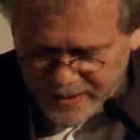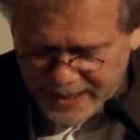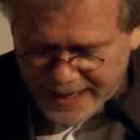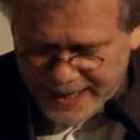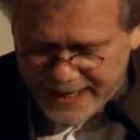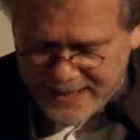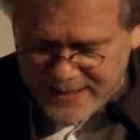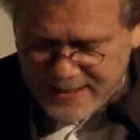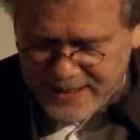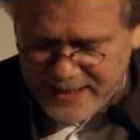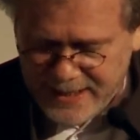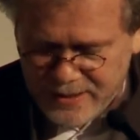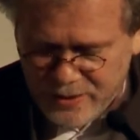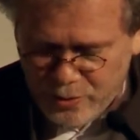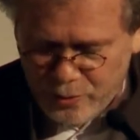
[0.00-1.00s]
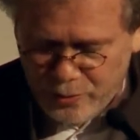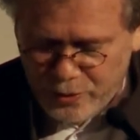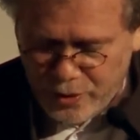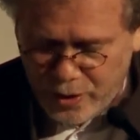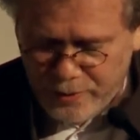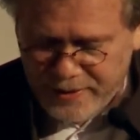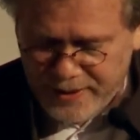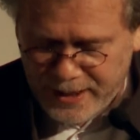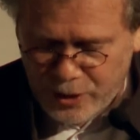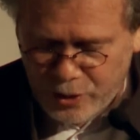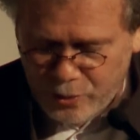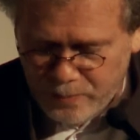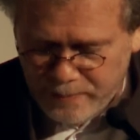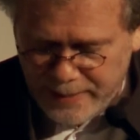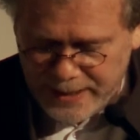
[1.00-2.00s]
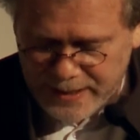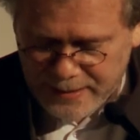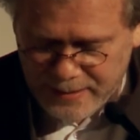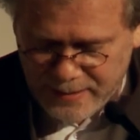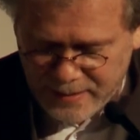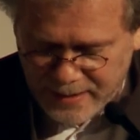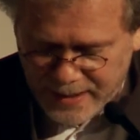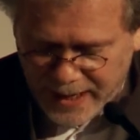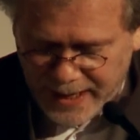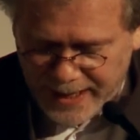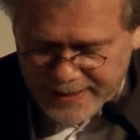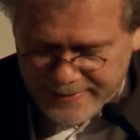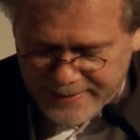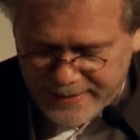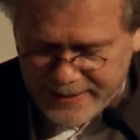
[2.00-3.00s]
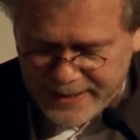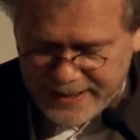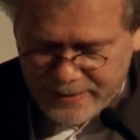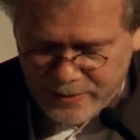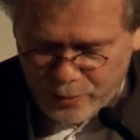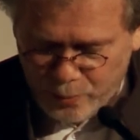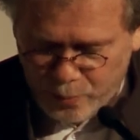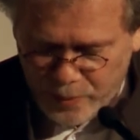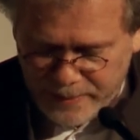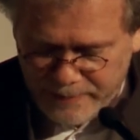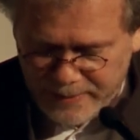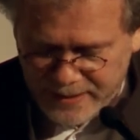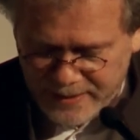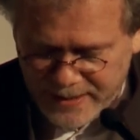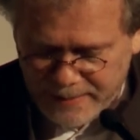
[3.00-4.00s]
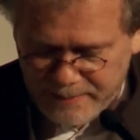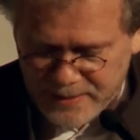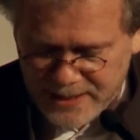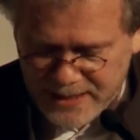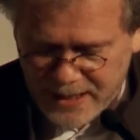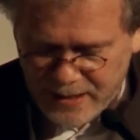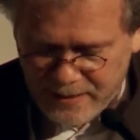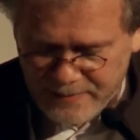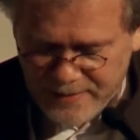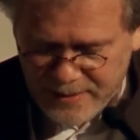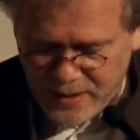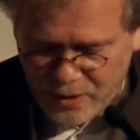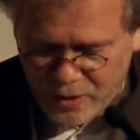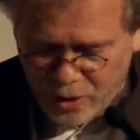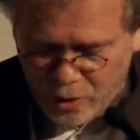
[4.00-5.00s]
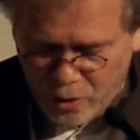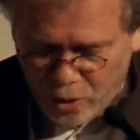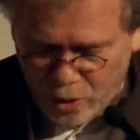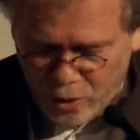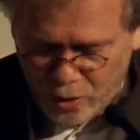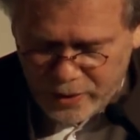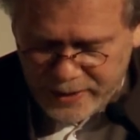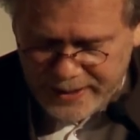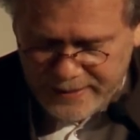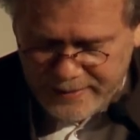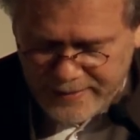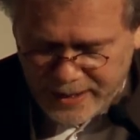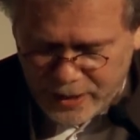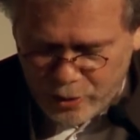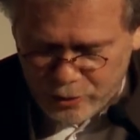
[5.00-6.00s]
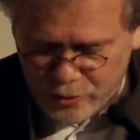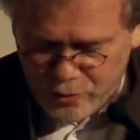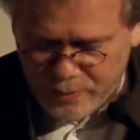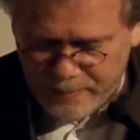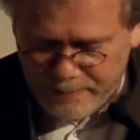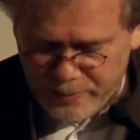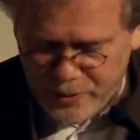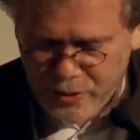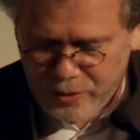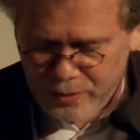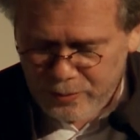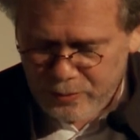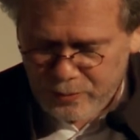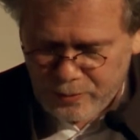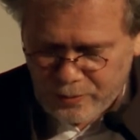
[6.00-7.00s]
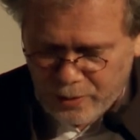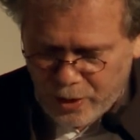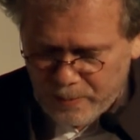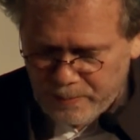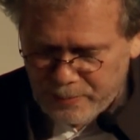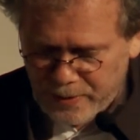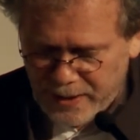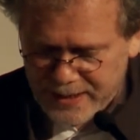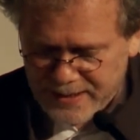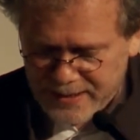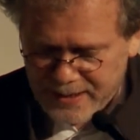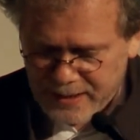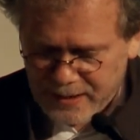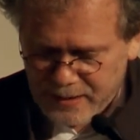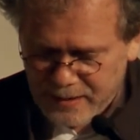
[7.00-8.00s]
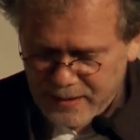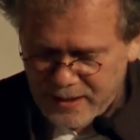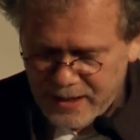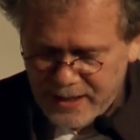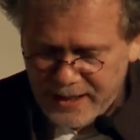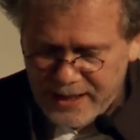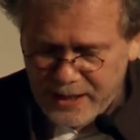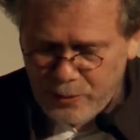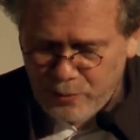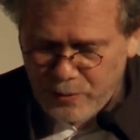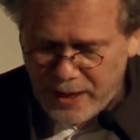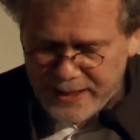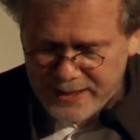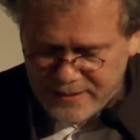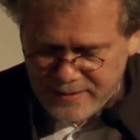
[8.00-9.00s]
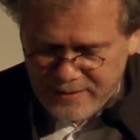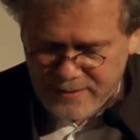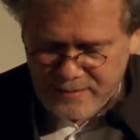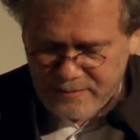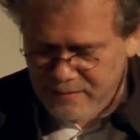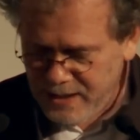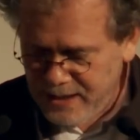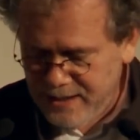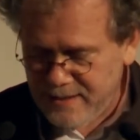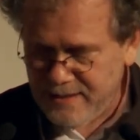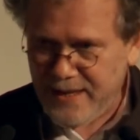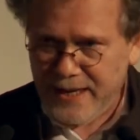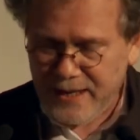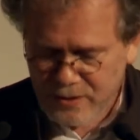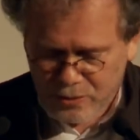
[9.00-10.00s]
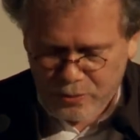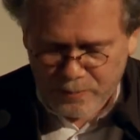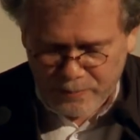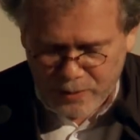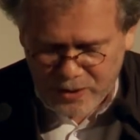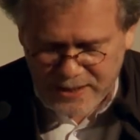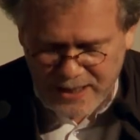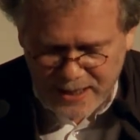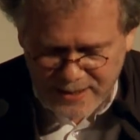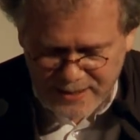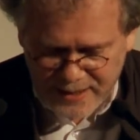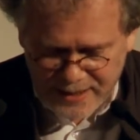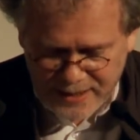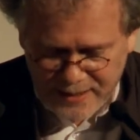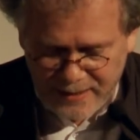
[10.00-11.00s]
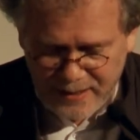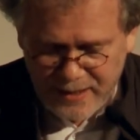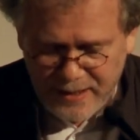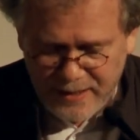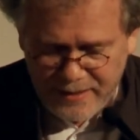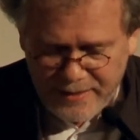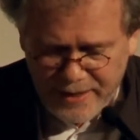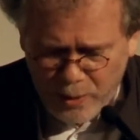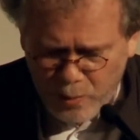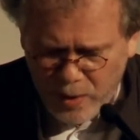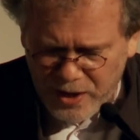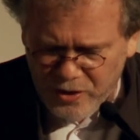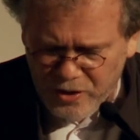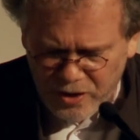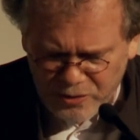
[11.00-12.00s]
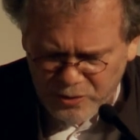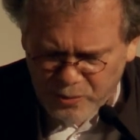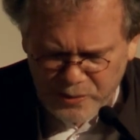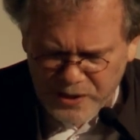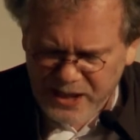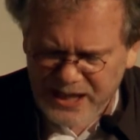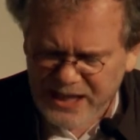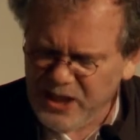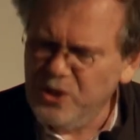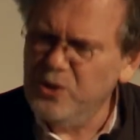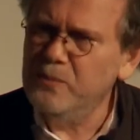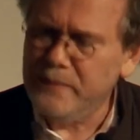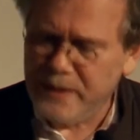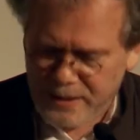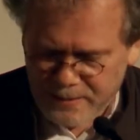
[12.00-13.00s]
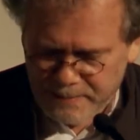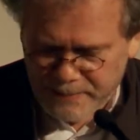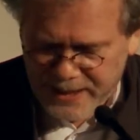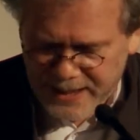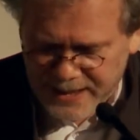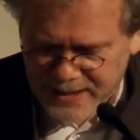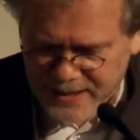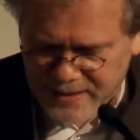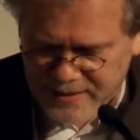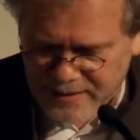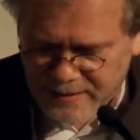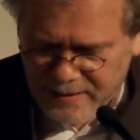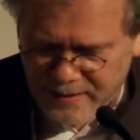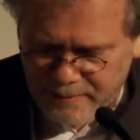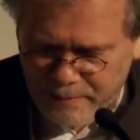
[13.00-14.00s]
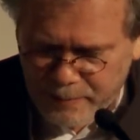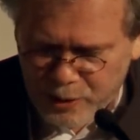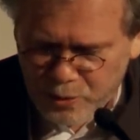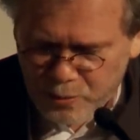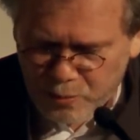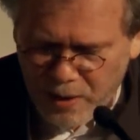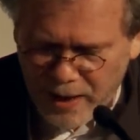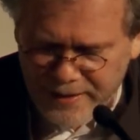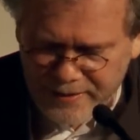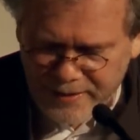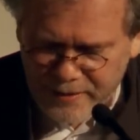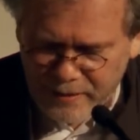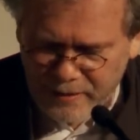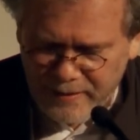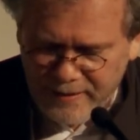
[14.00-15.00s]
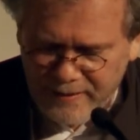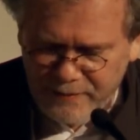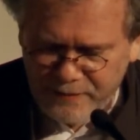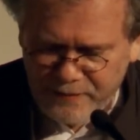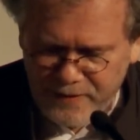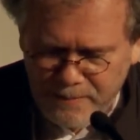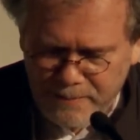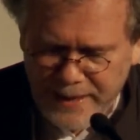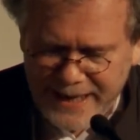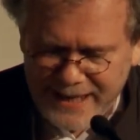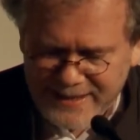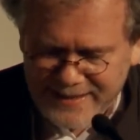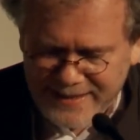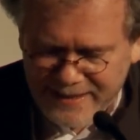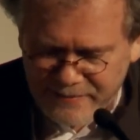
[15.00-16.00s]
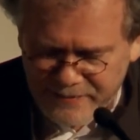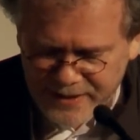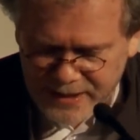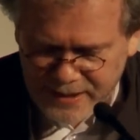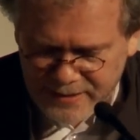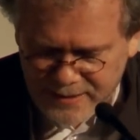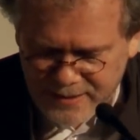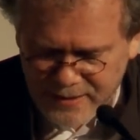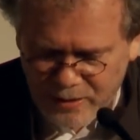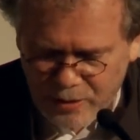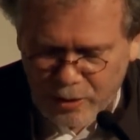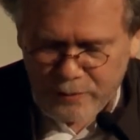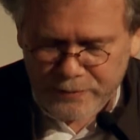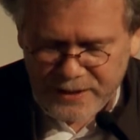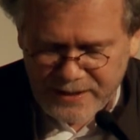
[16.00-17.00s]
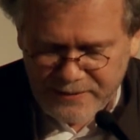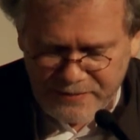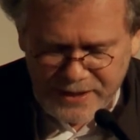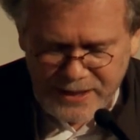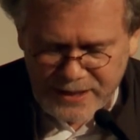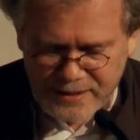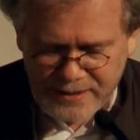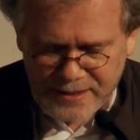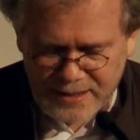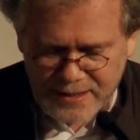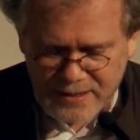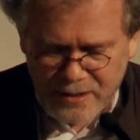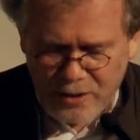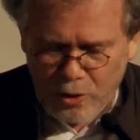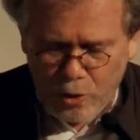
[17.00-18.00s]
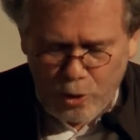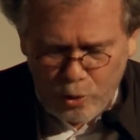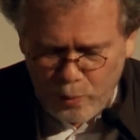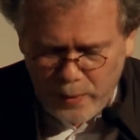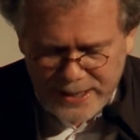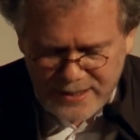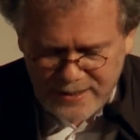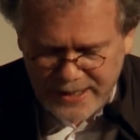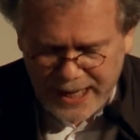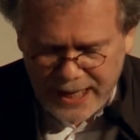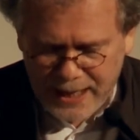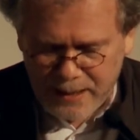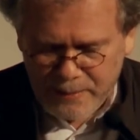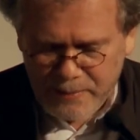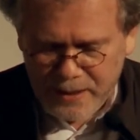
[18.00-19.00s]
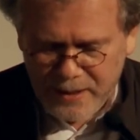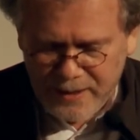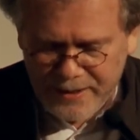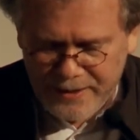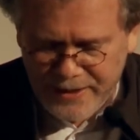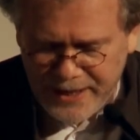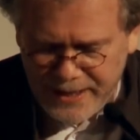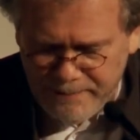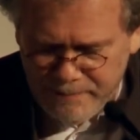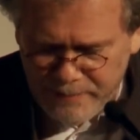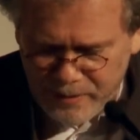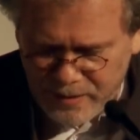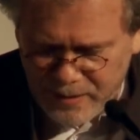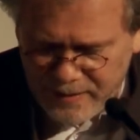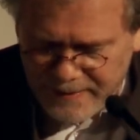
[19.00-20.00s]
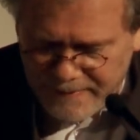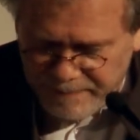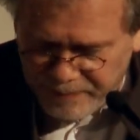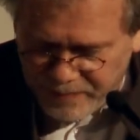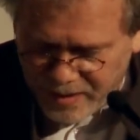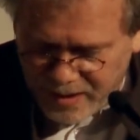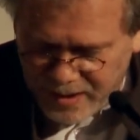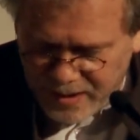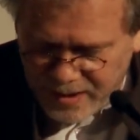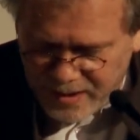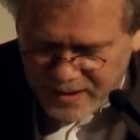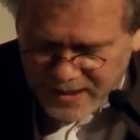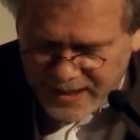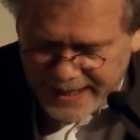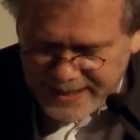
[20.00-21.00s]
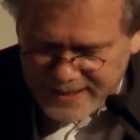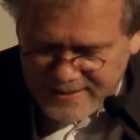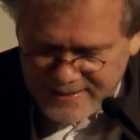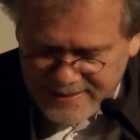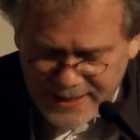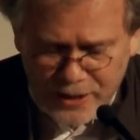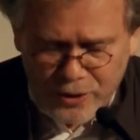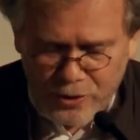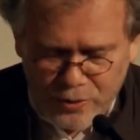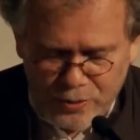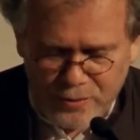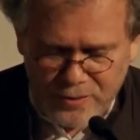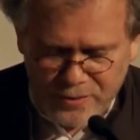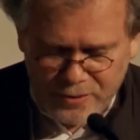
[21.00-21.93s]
as he saw nothing human either in the women themselves or in their contribution to the uprising. He writes, he says to Moczarski, they were not really human beings, but rather female devils or divinities, always calm, nimble like circus